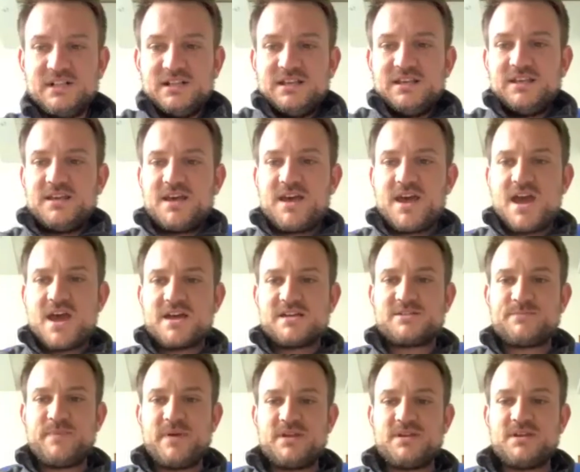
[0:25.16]
Yeah,
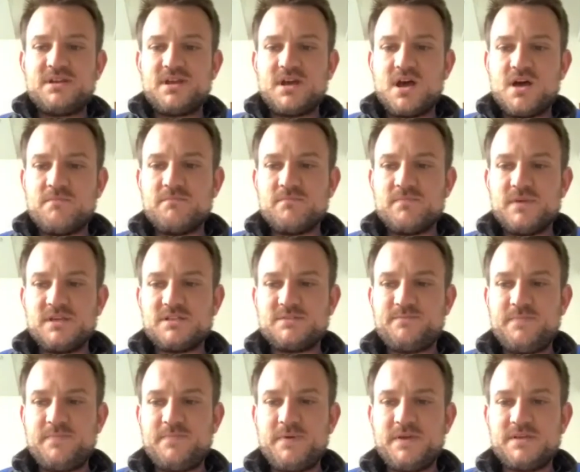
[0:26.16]
it's been
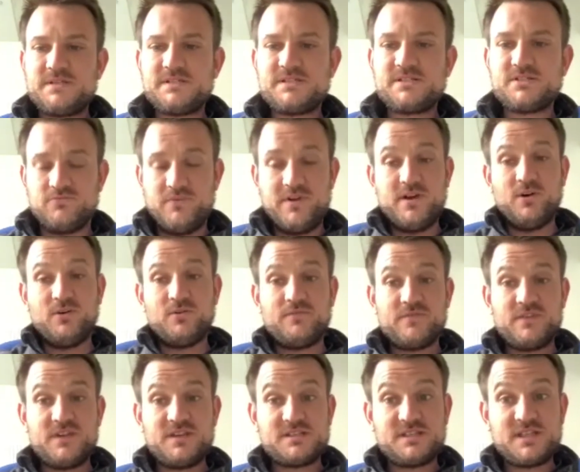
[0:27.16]
it's surreal.
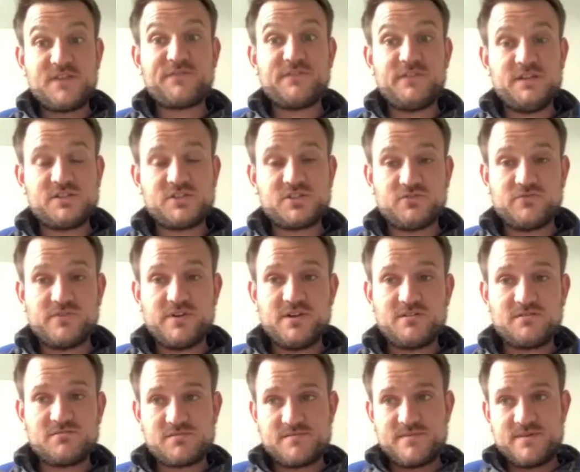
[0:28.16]
It's definitely
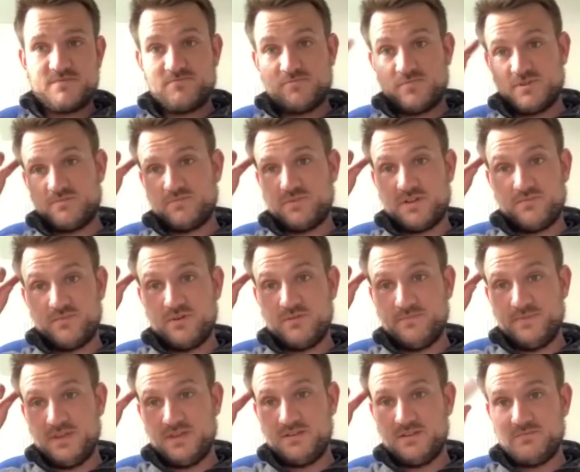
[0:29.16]
surreal. I mean, we'd
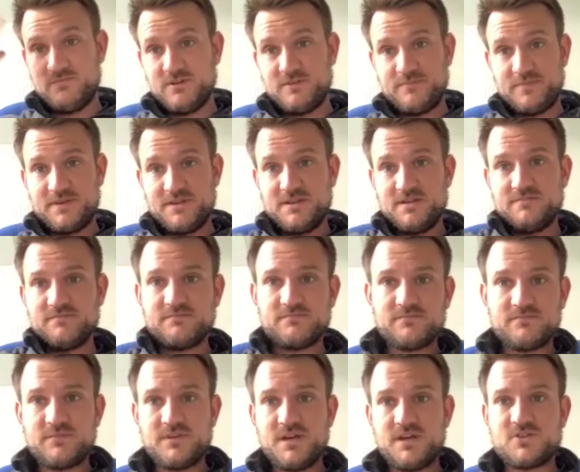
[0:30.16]
be
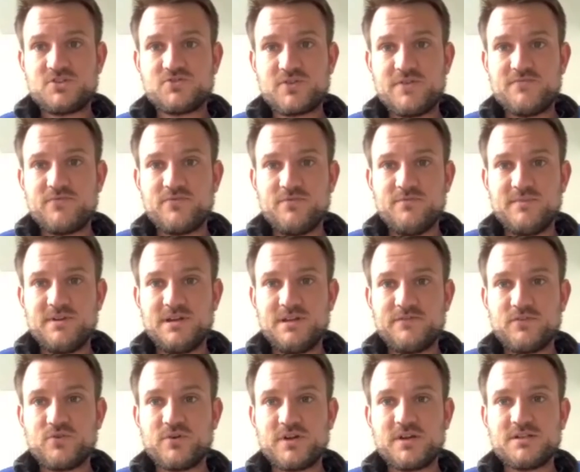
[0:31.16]
straight through the middle
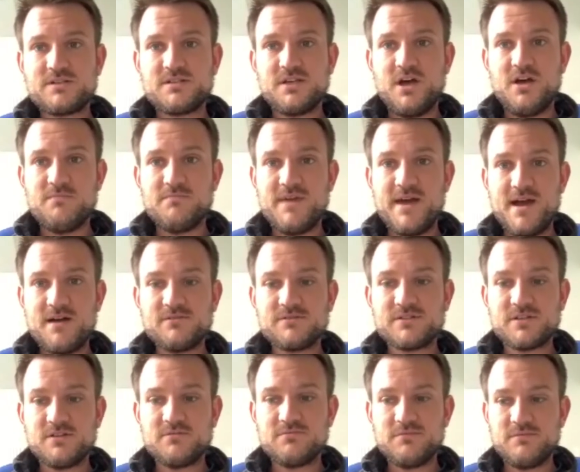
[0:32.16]
of a cricket term now.
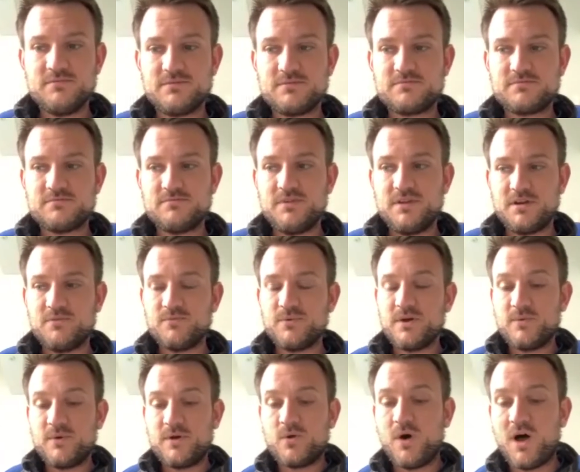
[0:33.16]
So we would,
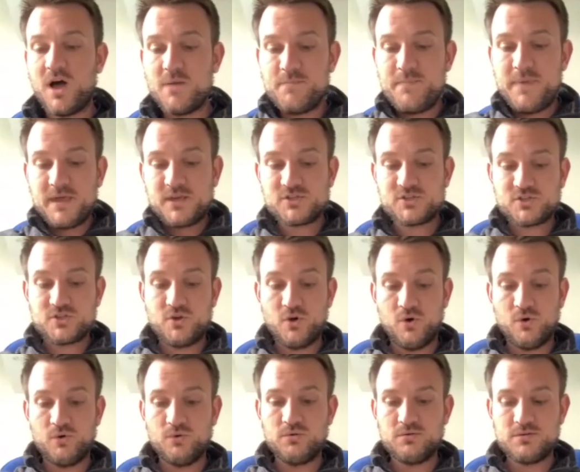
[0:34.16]
we're quite a big
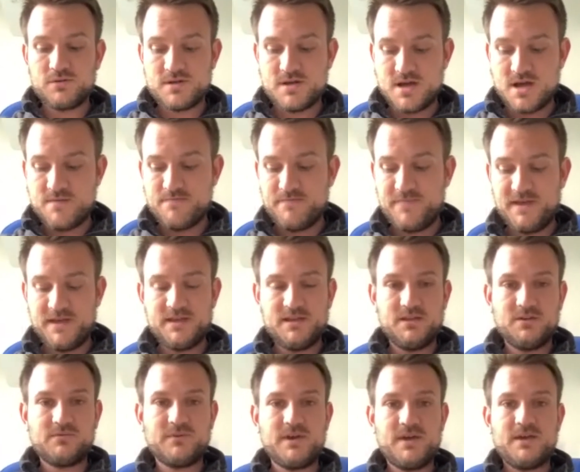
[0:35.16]
school, being
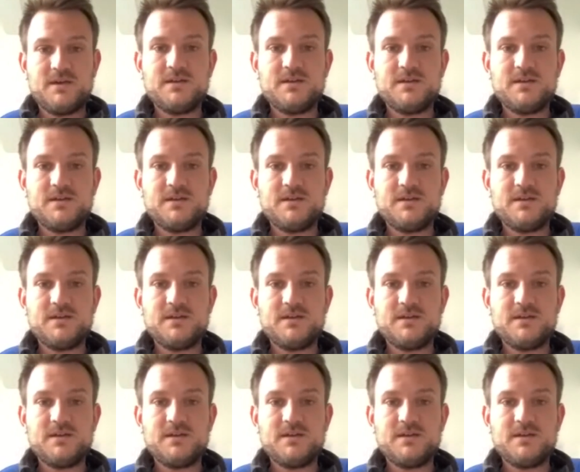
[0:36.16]
that we're